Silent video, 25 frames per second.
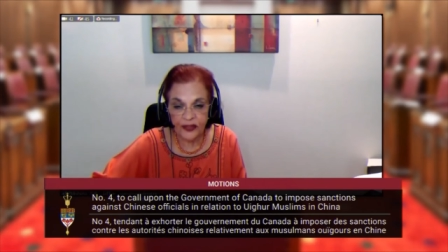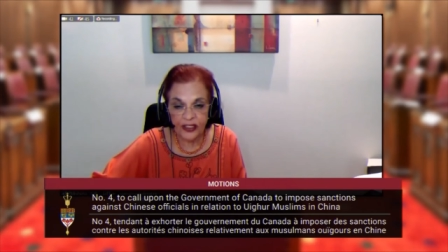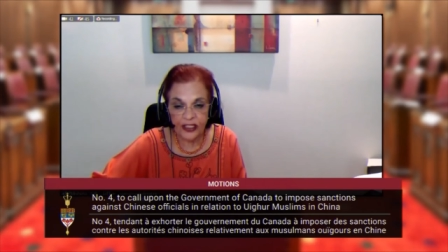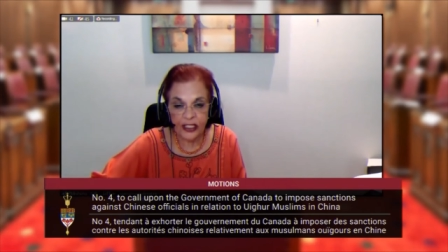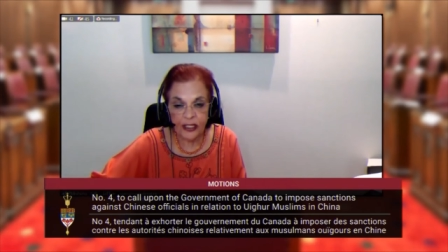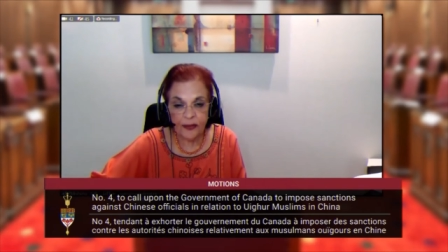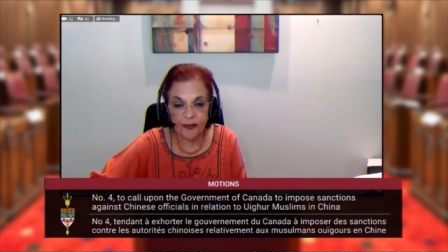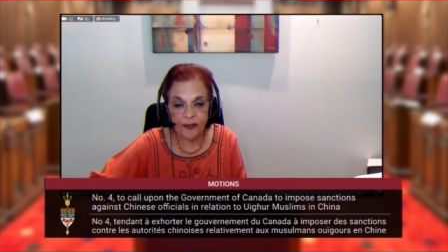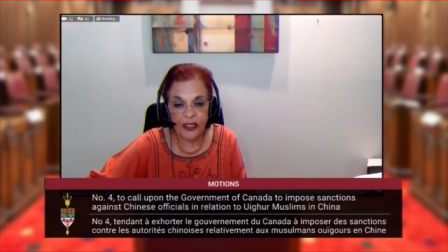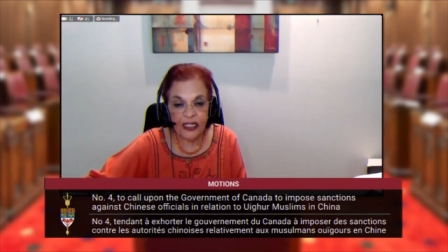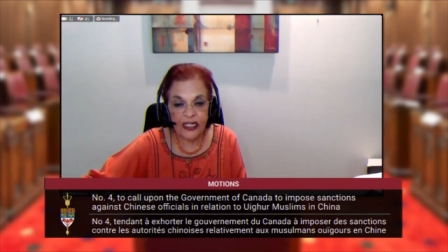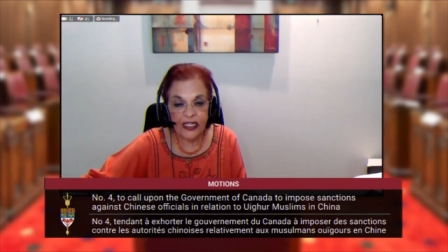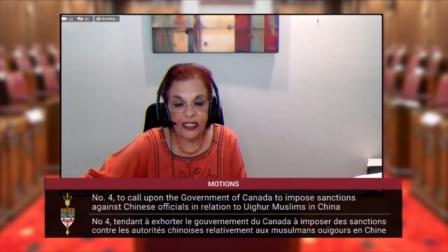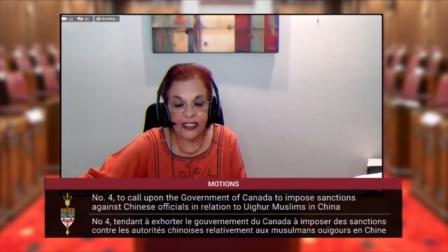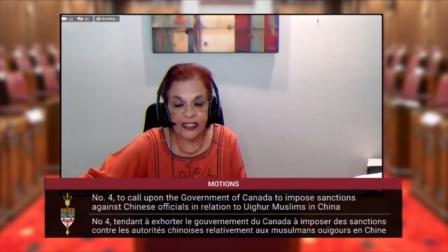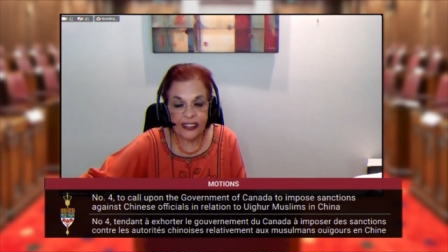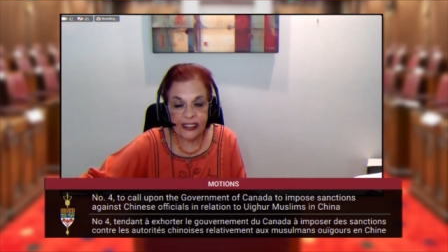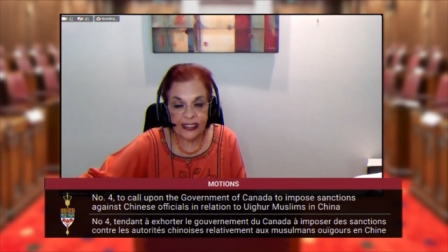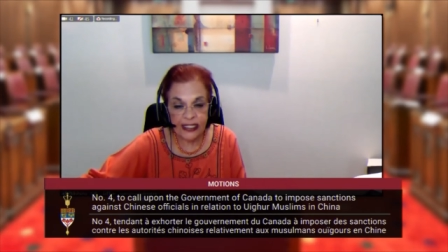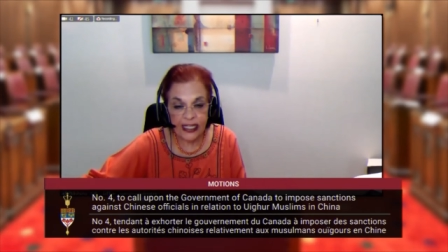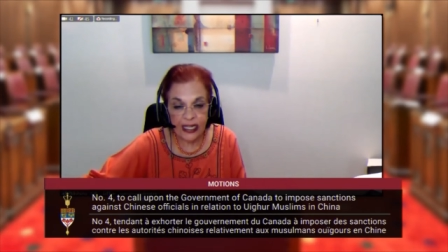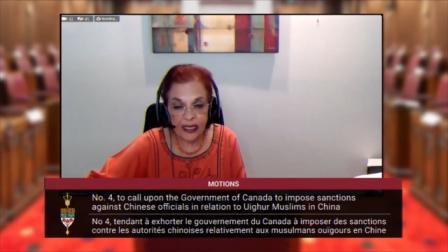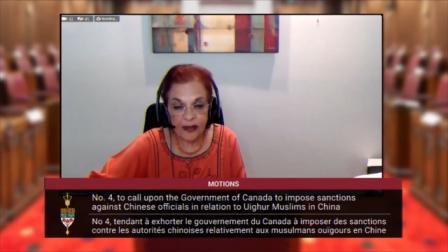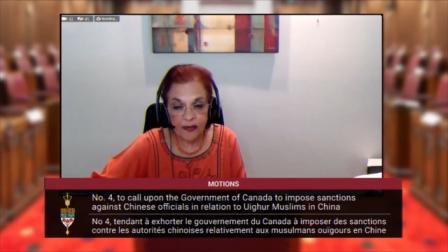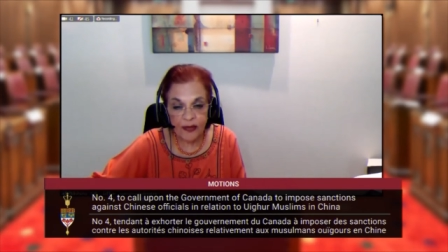Keeping
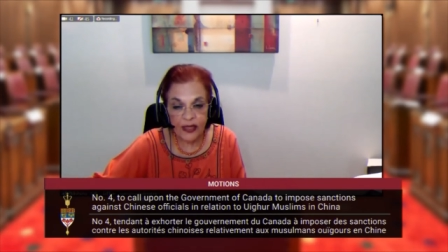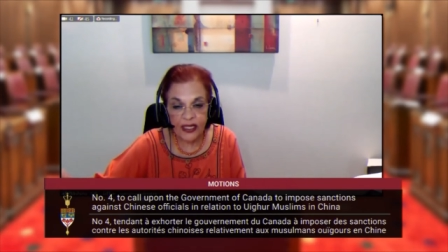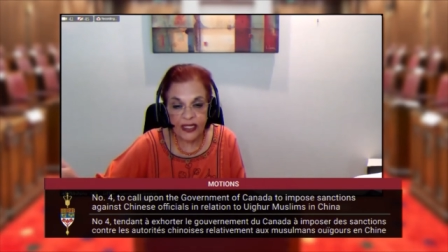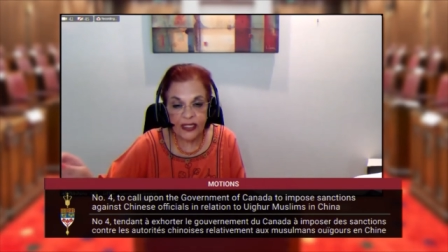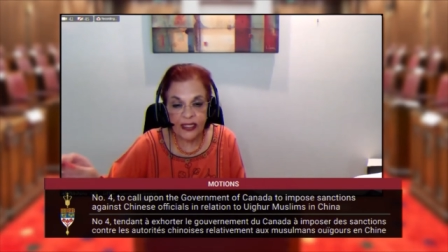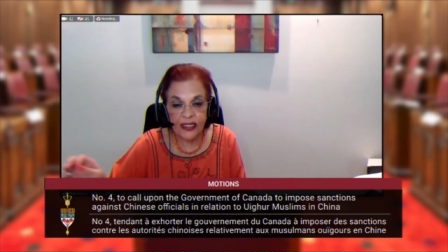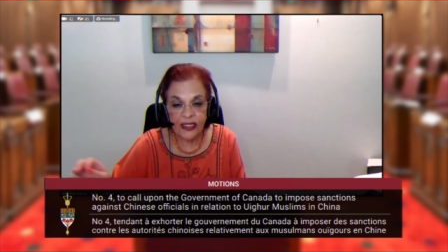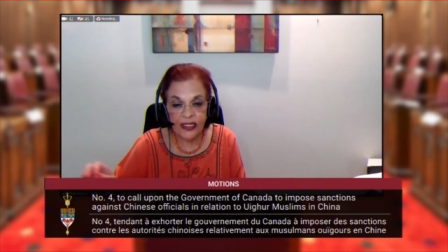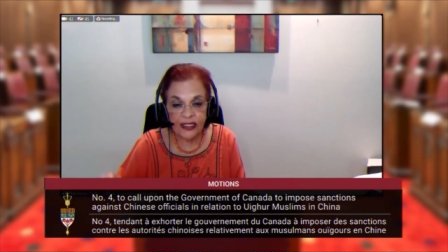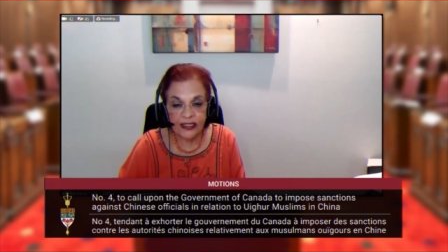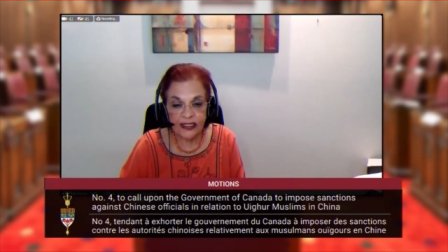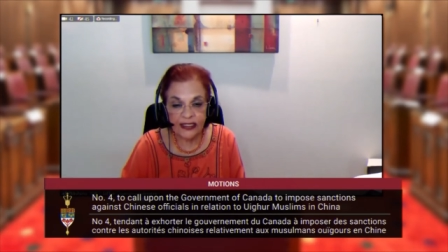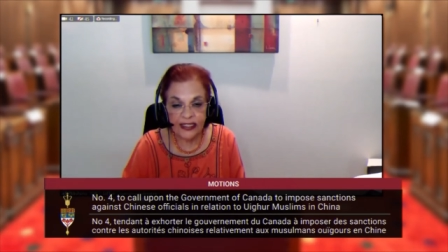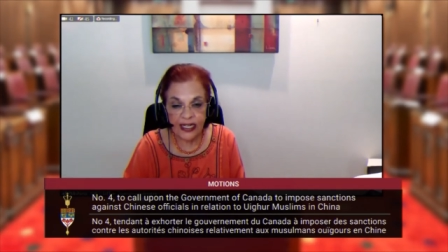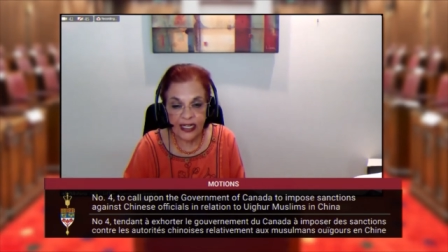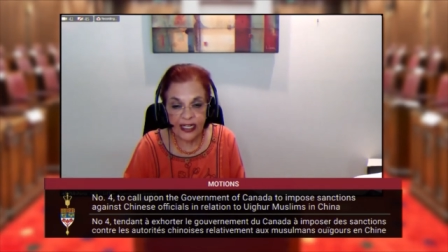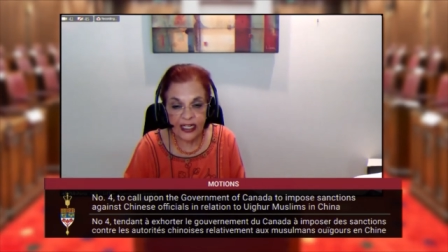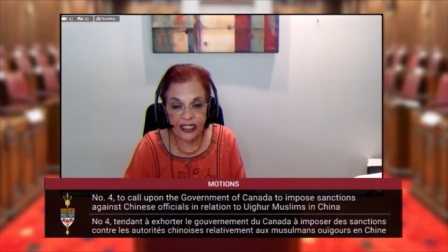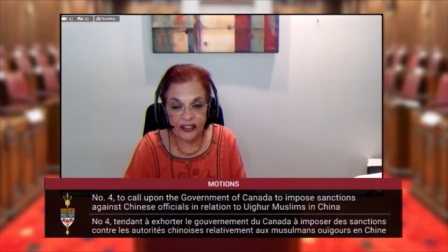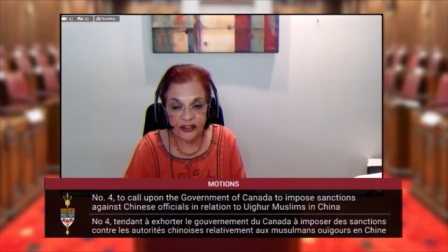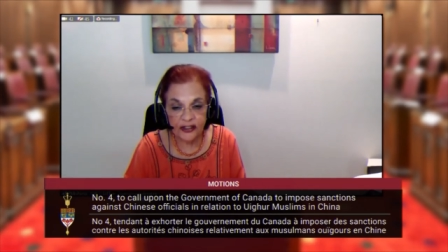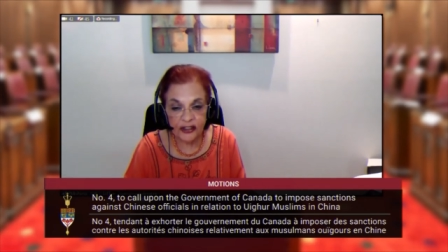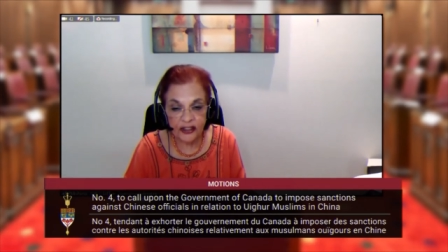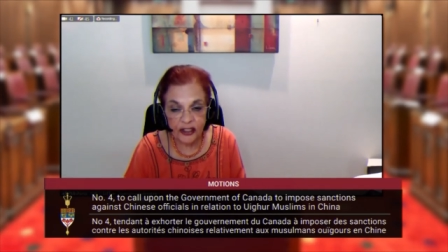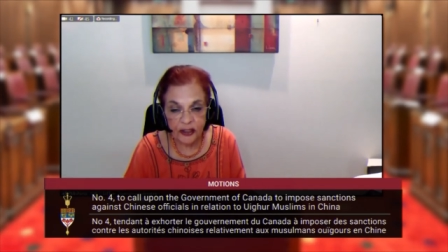Islamic
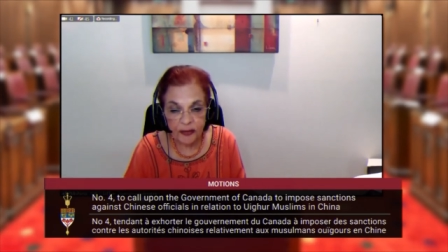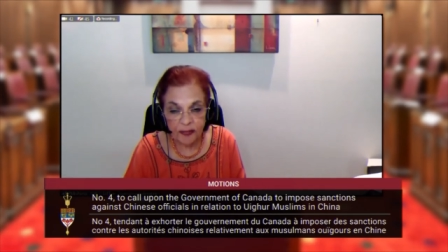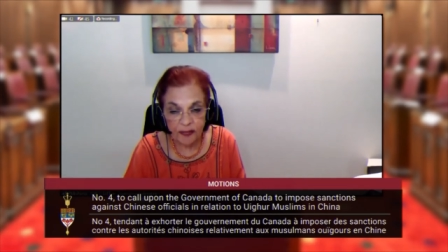dietary